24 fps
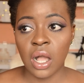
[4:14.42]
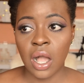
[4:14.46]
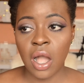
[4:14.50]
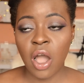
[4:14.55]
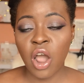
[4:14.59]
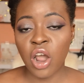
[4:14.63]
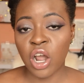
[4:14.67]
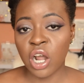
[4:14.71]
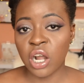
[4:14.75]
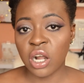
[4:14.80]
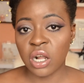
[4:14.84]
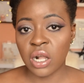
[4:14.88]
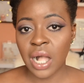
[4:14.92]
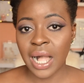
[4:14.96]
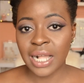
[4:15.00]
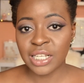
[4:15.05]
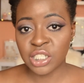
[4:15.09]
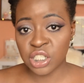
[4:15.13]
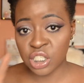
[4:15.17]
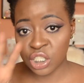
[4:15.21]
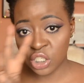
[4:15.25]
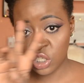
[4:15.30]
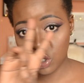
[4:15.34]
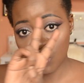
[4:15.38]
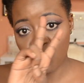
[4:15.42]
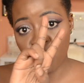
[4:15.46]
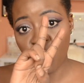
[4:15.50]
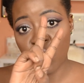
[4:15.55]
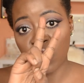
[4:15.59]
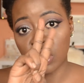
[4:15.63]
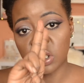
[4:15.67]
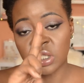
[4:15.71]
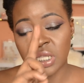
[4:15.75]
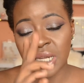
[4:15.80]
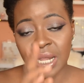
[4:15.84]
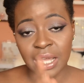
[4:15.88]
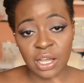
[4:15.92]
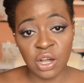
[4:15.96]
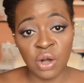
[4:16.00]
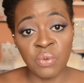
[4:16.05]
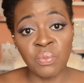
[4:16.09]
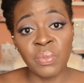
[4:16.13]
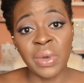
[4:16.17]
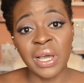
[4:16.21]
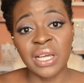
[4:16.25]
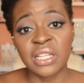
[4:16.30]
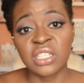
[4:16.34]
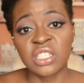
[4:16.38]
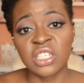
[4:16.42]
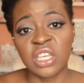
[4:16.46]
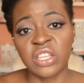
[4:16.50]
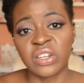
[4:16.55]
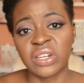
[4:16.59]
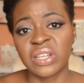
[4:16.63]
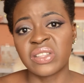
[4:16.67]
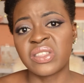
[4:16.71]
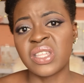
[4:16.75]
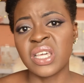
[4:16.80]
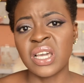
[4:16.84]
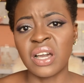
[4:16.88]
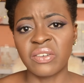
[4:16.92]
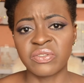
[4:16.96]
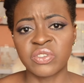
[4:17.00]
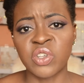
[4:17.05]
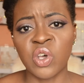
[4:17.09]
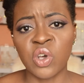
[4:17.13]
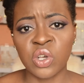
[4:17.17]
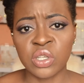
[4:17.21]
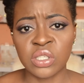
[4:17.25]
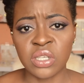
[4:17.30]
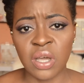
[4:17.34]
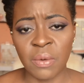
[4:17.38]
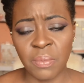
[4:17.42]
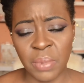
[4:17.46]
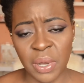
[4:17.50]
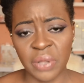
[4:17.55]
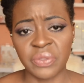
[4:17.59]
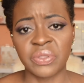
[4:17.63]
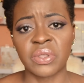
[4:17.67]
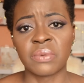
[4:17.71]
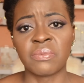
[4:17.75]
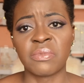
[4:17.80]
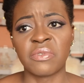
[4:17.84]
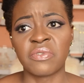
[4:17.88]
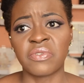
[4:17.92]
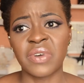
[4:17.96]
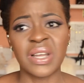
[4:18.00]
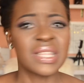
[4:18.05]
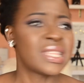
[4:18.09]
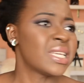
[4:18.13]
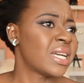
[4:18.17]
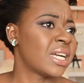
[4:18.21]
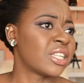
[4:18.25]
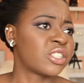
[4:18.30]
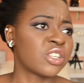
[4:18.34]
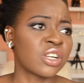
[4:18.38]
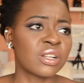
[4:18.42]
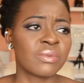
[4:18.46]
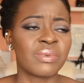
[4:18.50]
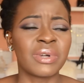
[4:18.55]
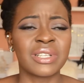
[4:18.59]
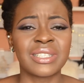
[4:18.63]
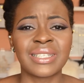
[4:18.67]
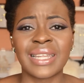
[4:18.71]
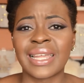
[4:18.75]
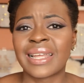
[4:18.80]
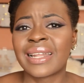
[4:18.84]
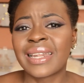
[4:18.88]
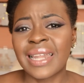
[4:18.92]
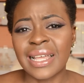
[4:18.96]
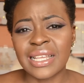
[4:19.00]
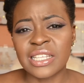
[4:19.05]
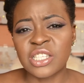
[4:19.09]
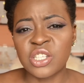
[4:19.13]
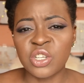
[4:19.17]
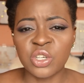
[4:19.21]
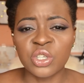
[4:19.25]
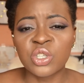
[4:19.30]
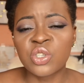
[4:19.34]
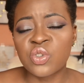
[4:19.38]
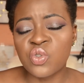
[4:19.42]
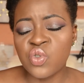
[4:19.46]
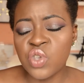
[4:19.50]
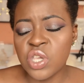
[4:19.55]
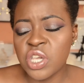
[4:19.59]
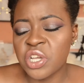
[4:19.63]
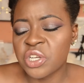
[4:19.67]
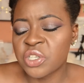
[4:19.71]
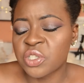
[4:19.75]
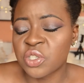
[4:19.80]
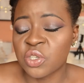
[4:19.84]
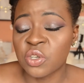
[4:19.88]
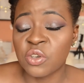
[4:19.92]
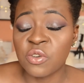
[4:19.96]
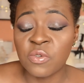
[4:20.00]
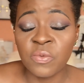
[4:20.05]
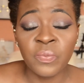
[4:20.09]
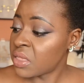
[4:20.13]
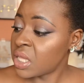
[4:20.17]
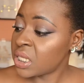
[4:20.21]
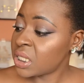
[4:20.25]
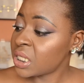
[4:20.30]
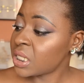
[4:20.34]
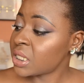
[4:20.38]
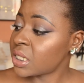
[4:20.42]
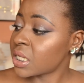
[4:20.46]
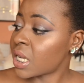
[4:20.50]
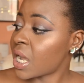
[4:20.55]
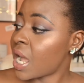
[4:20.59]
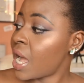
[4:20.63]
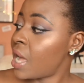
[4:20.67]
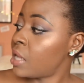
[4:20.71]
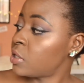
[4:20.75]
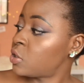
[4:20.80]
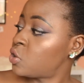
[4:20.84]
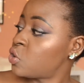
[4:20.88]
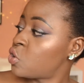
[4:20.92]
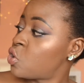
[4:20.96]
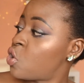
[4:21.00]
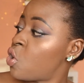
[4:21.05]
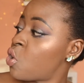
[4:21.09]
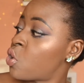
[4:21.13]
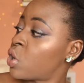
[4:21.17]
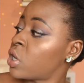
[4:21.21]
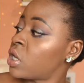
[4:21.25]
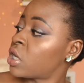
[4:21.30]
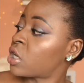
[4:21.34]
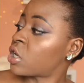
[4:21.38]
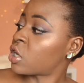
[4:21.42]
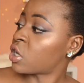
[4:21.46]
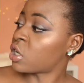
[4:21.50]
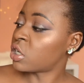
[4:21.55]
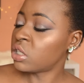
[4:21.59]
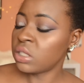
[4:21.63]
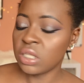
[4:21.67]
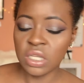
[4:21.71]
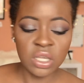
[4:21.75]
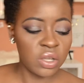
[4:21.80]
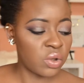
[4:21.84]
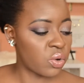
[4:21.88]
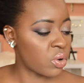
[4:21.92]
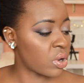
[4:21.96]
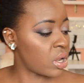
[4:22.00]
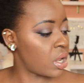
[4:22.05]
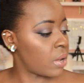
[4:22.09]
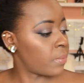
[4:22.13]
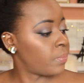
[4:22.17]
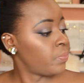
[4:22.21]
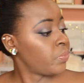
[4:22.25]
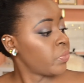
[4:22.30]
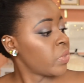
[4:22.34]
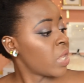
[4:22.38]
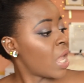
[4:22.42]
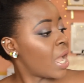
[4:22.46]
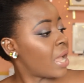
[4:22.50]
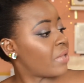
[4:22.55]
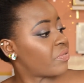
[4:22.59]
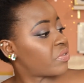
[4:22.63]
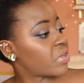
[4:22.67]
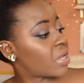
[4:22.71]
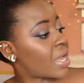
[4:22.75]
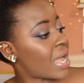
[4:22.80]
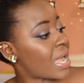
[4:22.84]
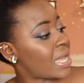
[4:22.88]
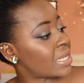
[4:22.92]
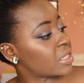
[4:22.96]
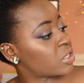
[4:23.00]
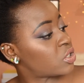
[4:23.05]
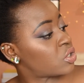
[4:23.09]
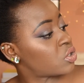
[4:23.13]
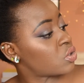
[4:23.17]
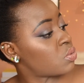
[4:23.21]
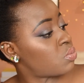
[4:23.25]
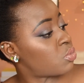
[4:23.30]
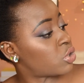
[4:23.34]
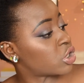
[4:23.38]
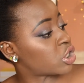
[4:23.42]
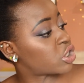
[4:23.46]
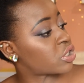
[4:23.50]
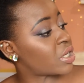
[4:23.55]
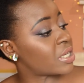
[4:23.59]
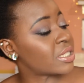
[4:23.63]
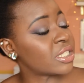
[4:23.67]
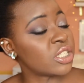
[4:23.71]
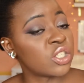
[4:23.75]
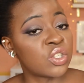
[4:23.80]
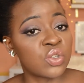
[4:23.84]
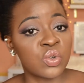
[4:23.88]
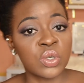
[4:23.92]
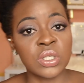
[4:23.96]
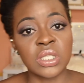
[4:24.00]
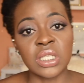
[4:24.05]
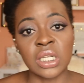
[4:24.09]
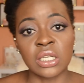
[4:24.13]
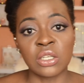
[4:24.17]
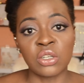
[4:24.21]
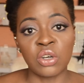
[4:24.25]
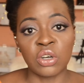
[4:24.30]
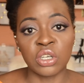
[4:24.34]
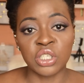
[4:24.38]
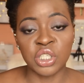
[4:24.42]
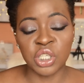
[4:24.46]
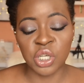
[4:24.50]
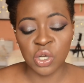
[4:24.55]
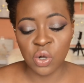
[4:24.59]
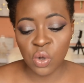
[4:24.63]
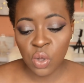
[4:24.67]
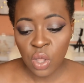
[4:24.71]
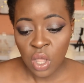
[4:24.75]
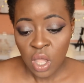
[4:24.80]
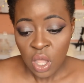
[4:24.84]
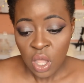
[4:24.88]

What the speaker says: are actually two products that I combined together. I think I've talked about them before. I think I talked about like last year, 2 years ago. This is the Cantu Coconut Curling Cream and the Cantu Moisturizing Twist and Lock Gel.